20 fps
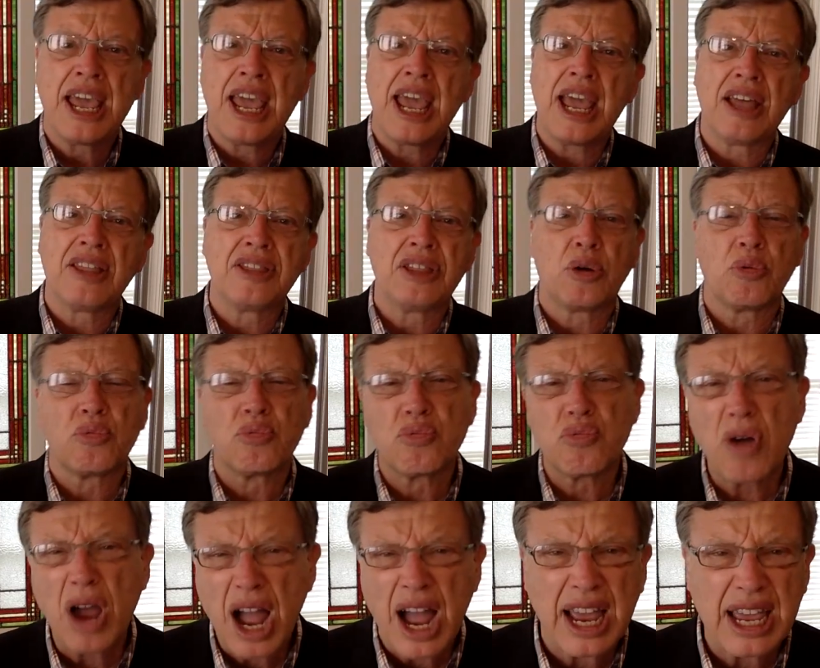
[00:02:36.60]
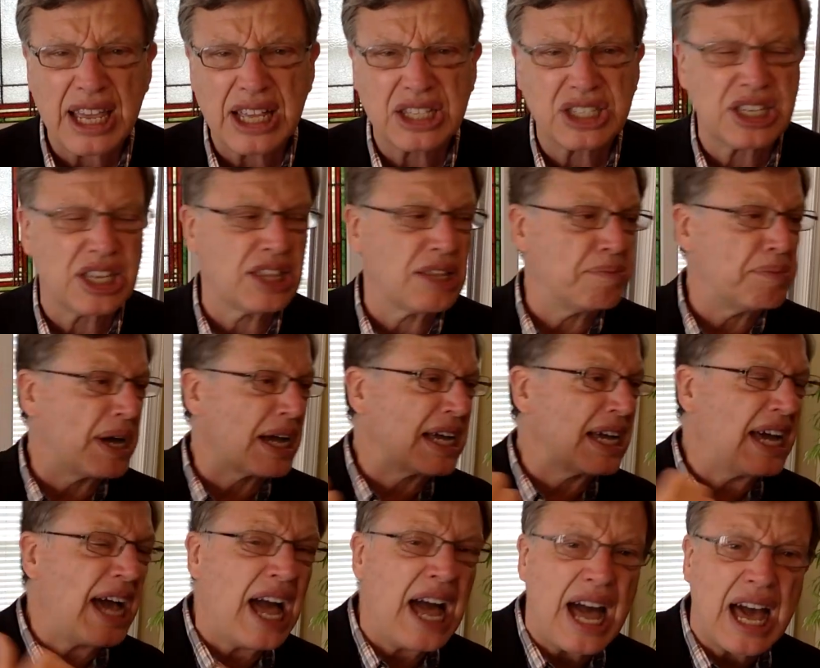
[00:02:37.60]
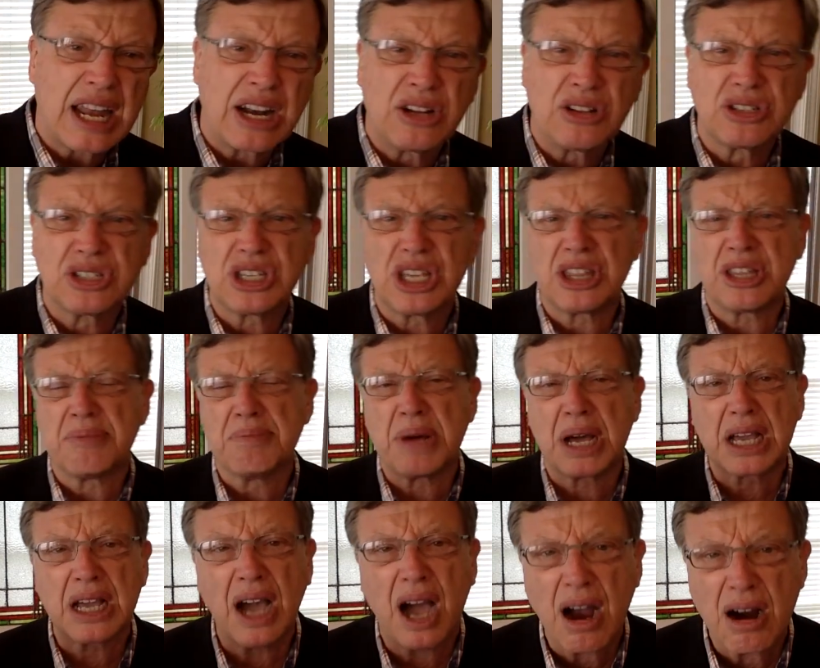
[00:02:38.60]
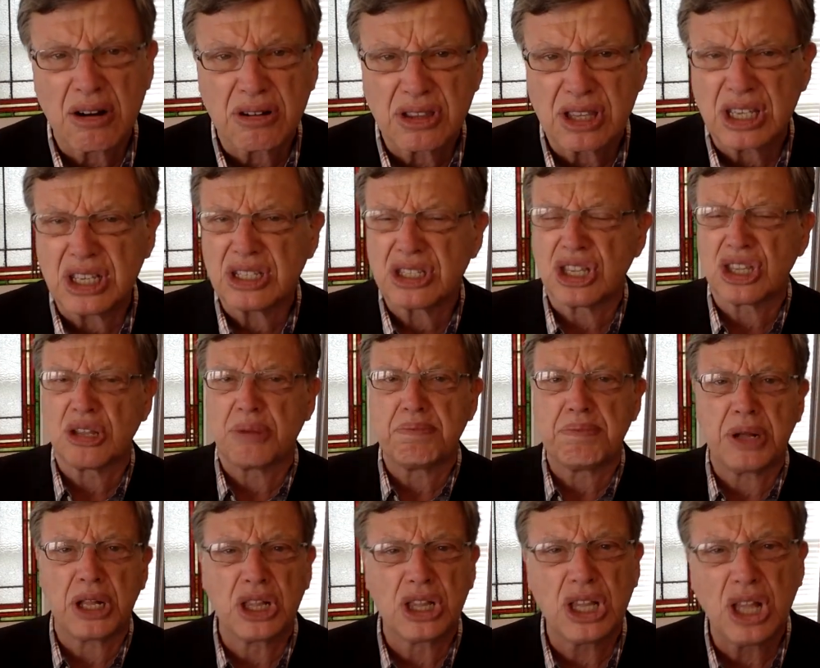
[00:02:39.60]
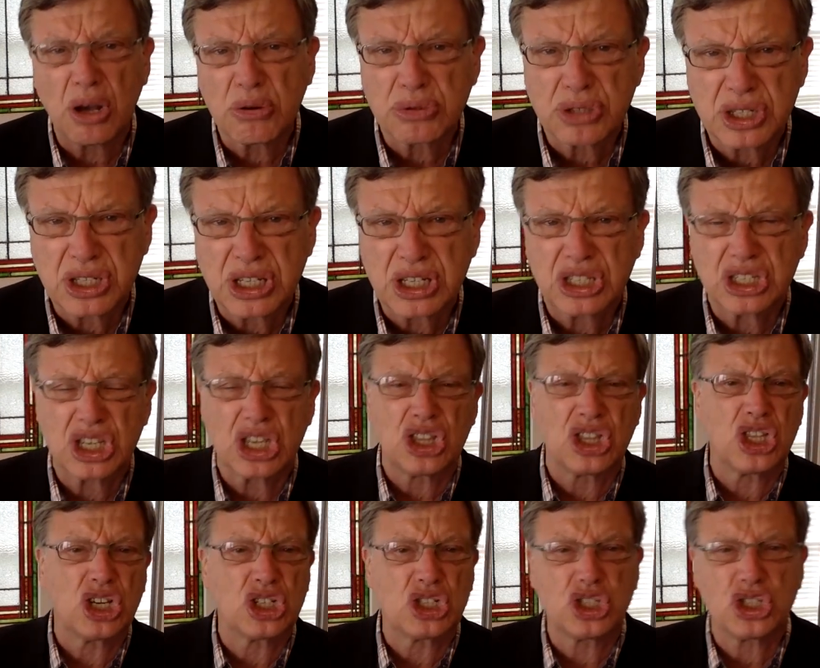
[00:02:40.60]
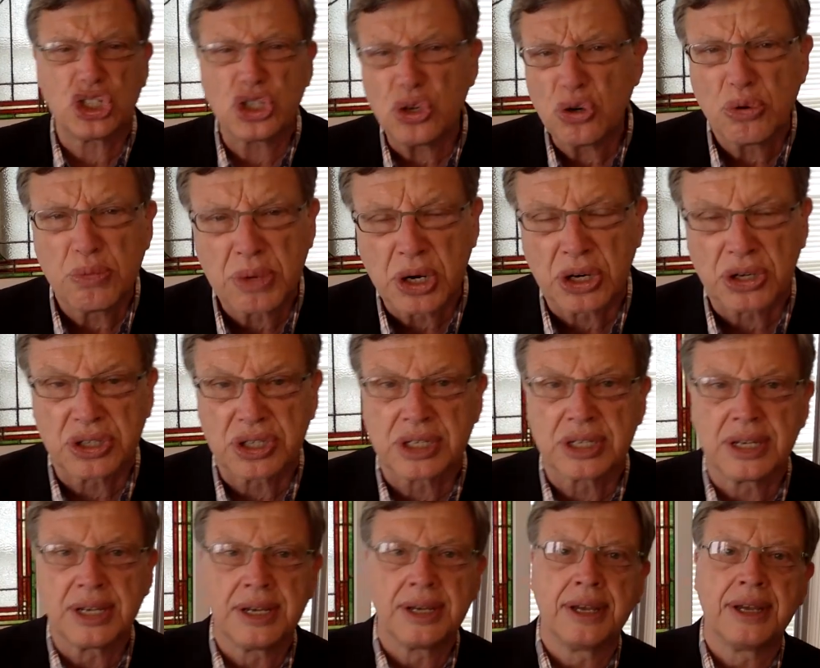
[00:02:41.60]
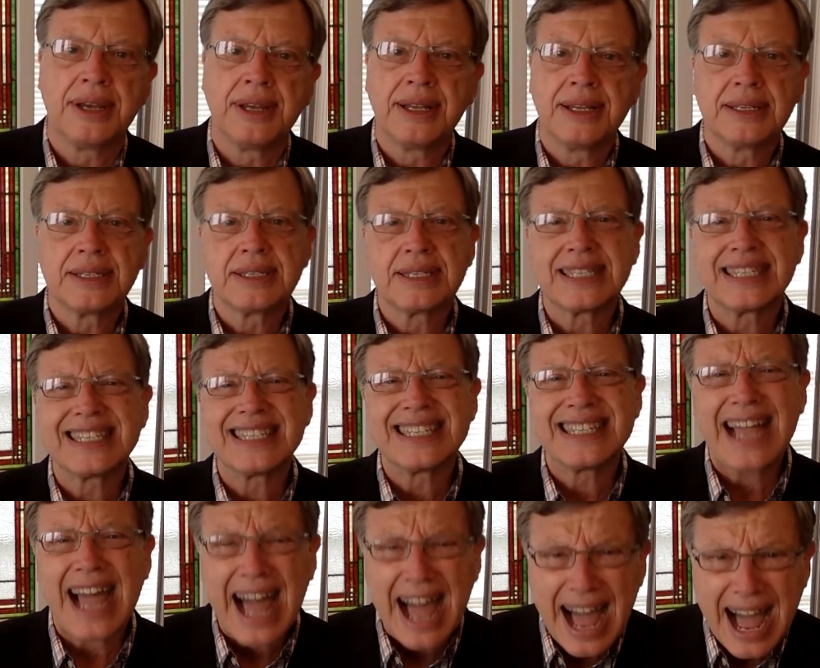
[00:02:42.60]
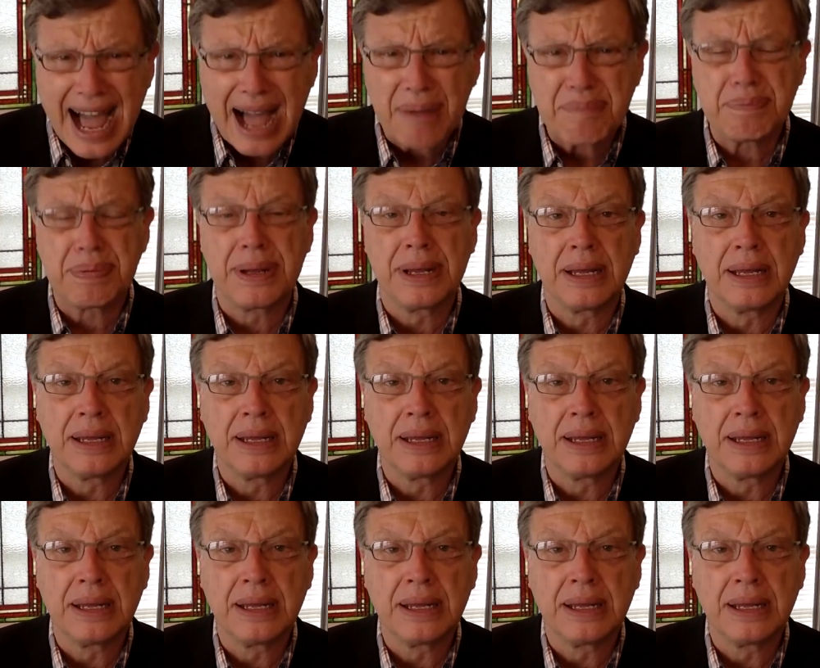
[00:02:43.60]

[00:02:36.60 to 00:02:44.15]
and the Ryans and the McConnells and the McCarthys and the Pelosis and the Schumers. Stop.